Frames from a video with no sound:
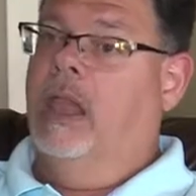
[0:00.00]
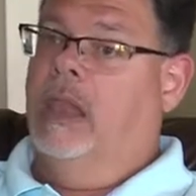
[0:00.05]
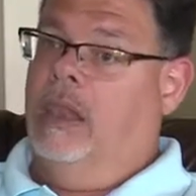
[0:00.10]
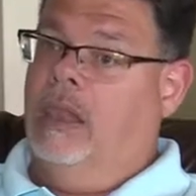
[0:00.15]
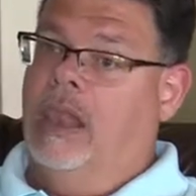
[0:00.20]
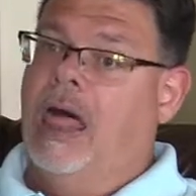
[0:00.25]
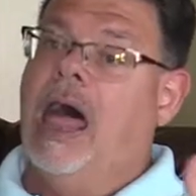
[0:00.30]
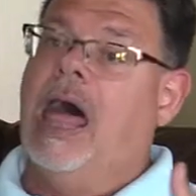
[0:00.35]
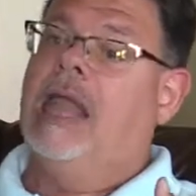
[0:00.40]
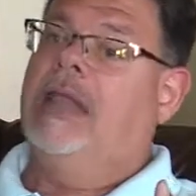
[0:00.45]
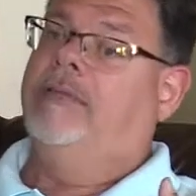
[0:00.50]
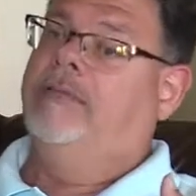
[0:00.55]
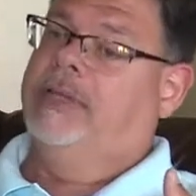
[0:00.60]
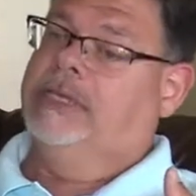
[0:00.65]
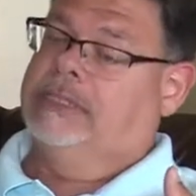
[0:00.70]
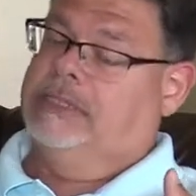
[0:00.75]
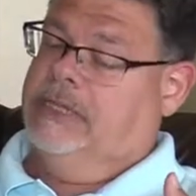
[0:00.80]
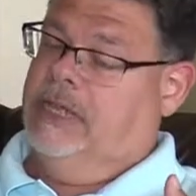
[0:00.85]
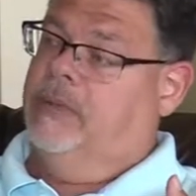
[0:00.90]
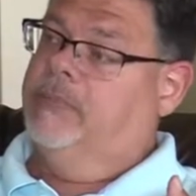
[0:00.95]
lot of
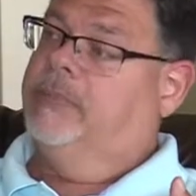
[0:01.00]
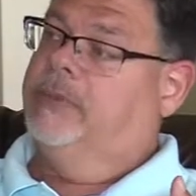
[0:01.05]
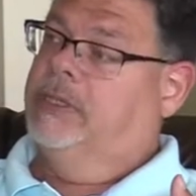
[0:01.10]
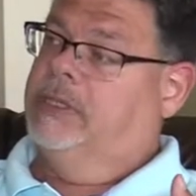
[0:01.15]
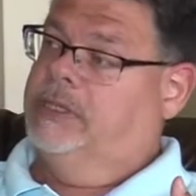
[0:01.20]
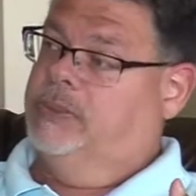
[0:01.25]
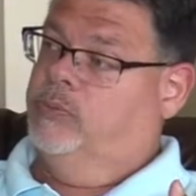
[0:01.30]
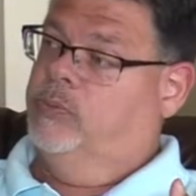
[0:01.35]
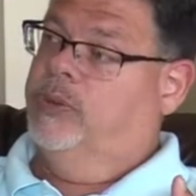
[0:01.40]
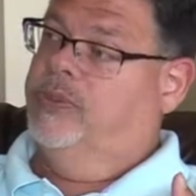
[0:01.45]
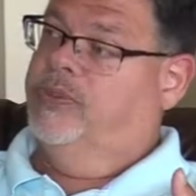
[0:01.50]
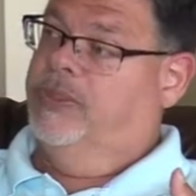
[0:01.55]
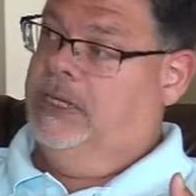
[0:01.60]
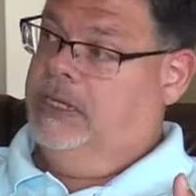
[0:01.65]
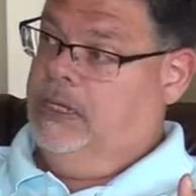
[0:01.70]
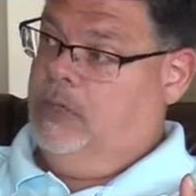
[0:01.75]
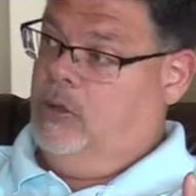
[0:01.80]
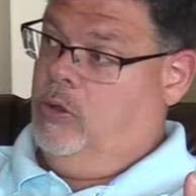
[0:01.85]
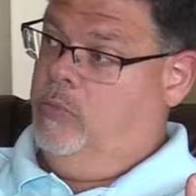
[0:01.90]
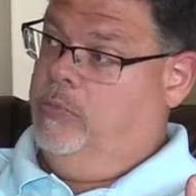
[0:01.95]
acceptance with
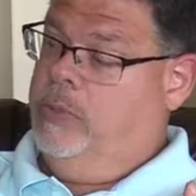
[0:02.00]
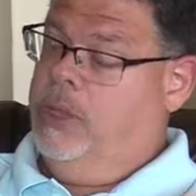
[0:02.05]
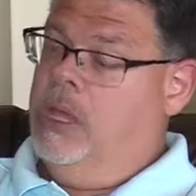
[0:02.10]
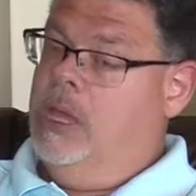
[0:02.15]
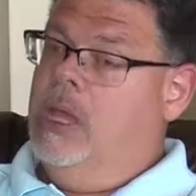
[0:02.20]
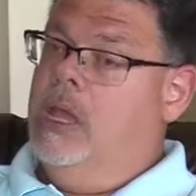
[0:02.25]
them.